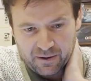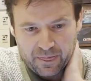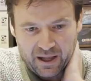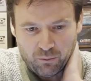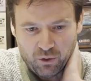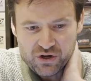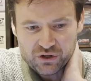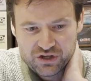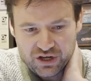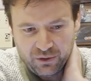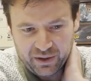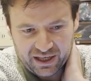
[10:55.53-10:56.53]
And what you're
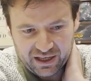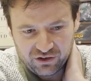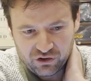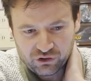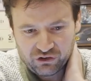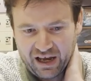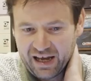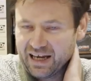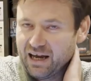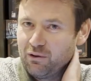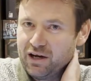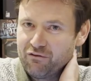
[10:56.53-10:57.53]
doing is you're setting
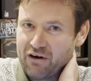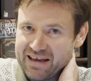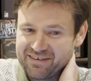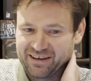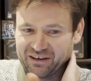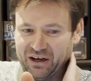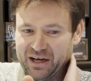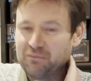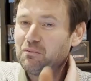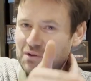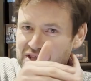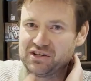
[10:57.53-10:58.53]
out a racing line
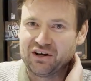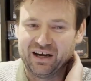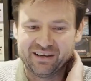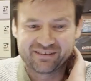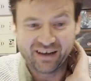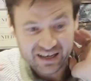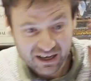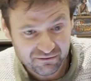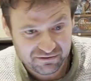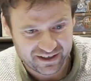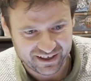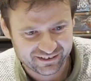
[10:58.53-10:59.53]
with your dice. I
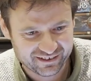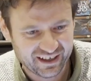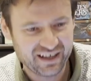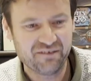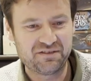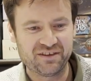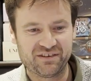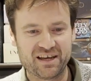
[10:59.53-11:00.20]
love this. I love this.